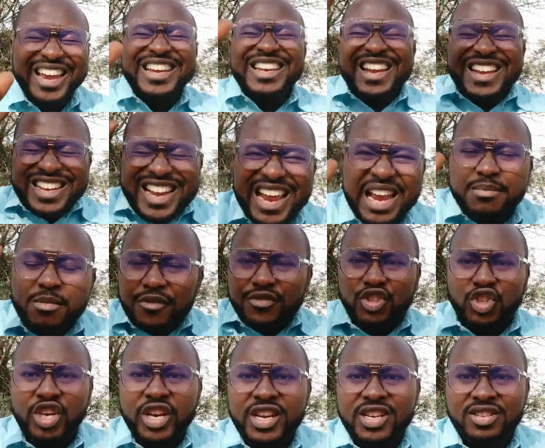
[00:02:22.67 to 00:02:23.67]
In the name
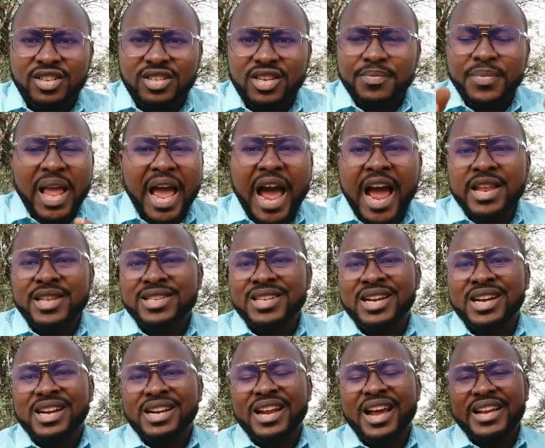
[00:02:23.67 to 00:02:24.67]
of Jesus, I
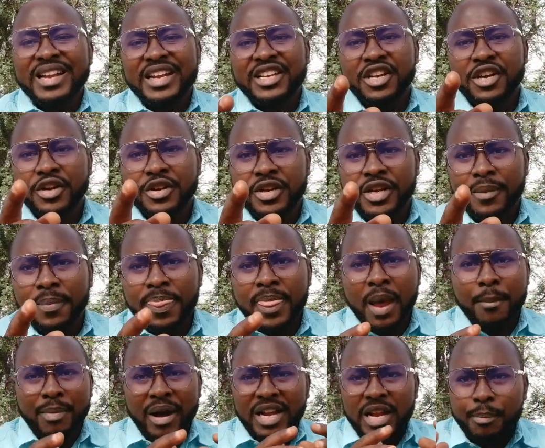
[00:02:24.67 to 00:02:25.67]
declare and I decree
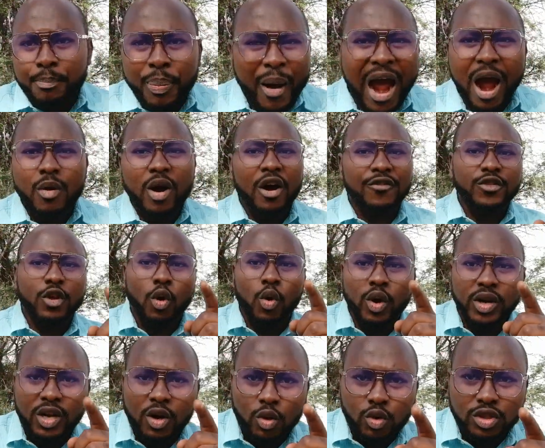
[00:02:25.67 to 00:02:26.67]
by the power of the
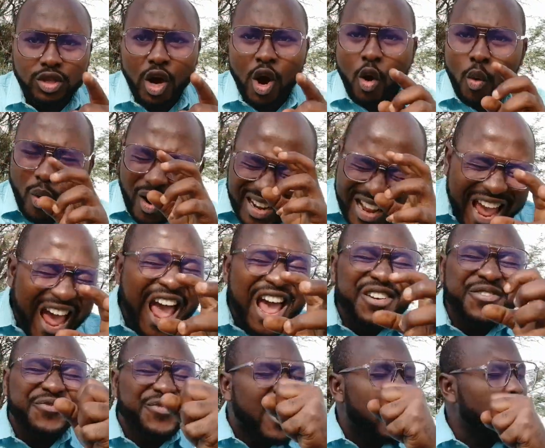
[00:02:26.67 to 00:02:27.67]
Holy Ghost,
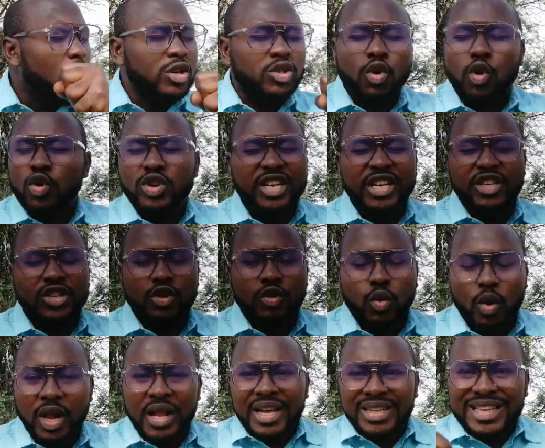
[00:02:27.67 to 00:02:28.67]
whatever was holding
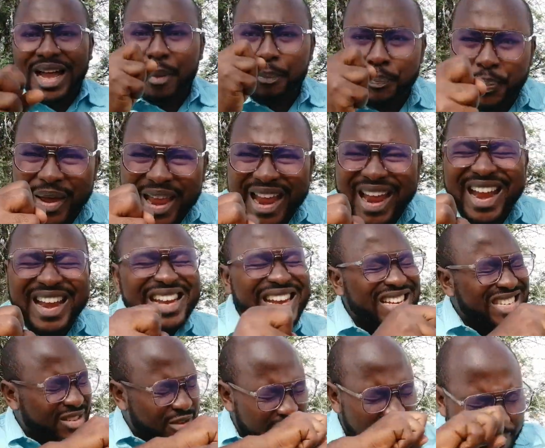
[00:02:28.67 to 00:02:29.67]
you, that pain
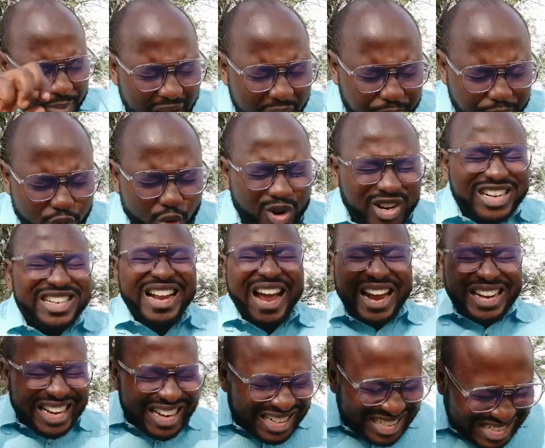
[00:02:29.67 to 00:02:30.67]
is hereby broken
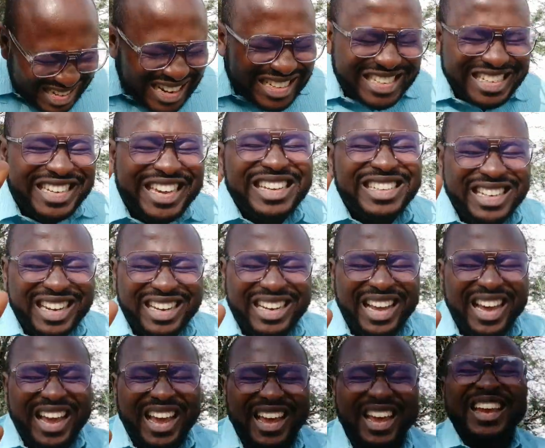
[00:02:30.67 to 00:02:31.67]
and
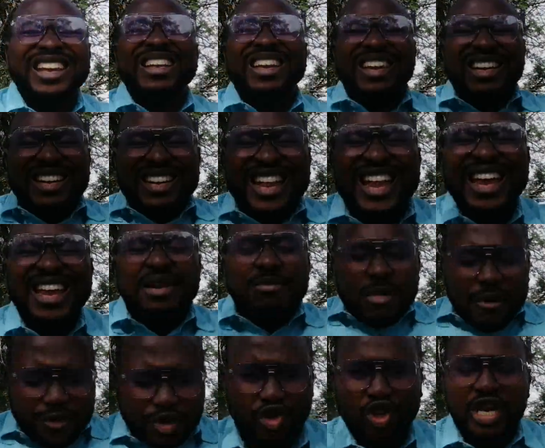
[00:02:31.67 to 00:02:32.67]
eradicated. In the name of